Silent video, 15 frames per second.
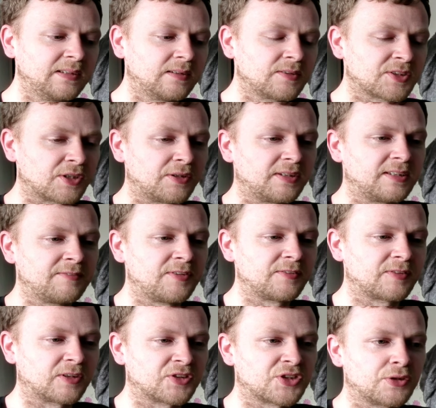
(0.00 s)
So if you've
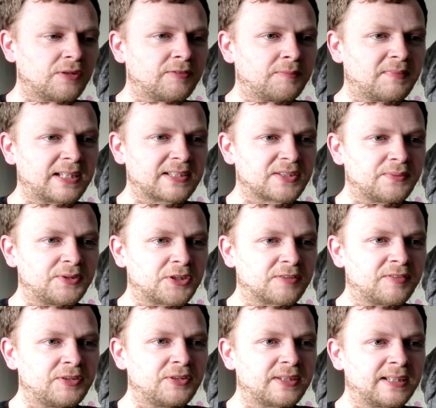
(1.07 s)
got 2 of them next to each
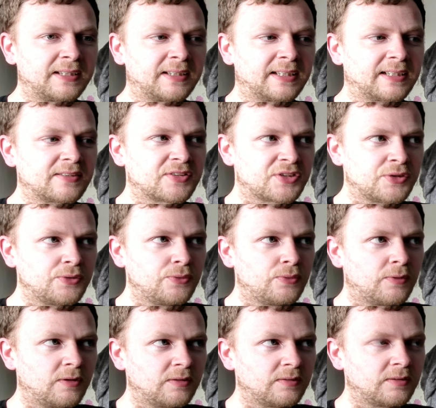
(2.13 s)
other, you can get
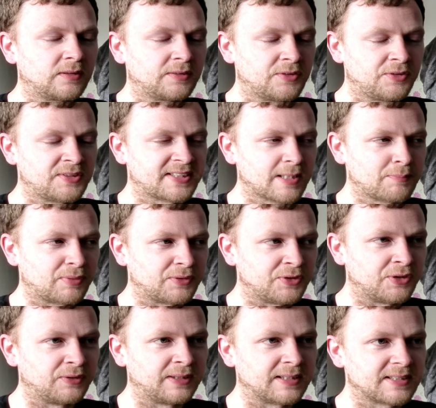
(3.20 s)
2 separate
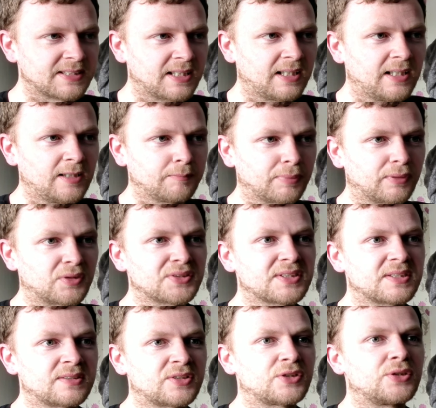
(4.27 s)
units
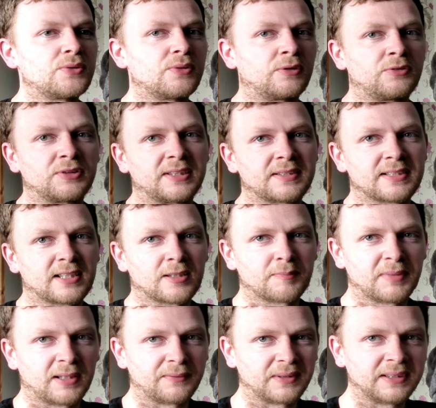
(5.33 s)
plus 200 attack
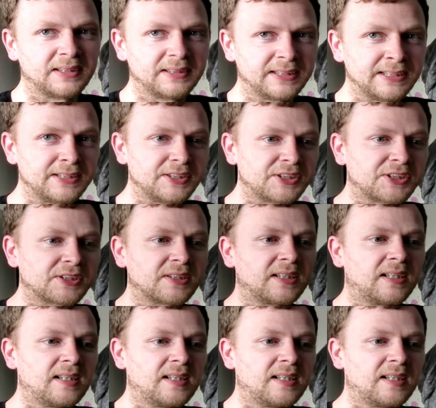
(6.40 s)
power each.